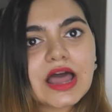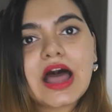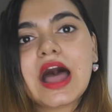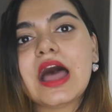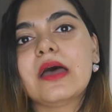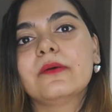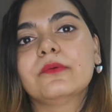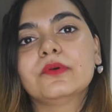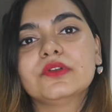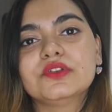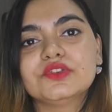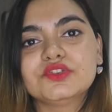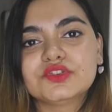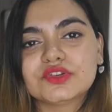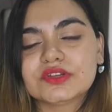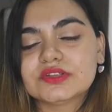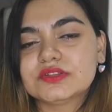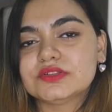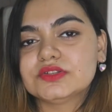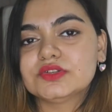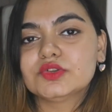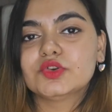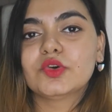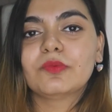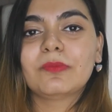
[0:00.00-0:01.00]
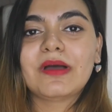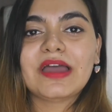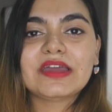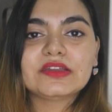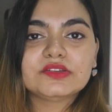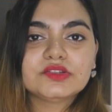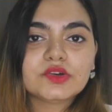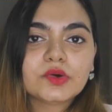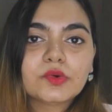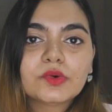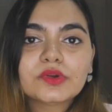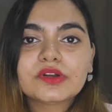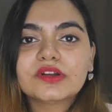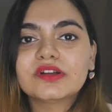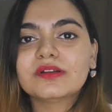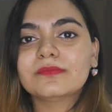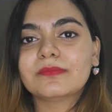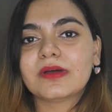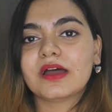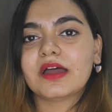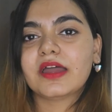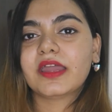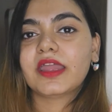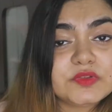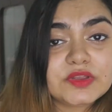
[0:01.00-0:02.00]
I would just do my toner,
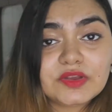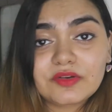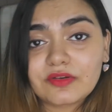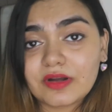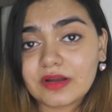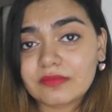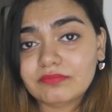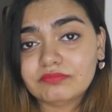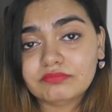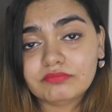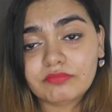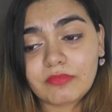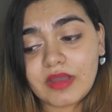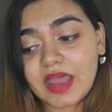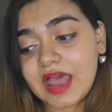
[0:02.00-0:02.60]
my serum,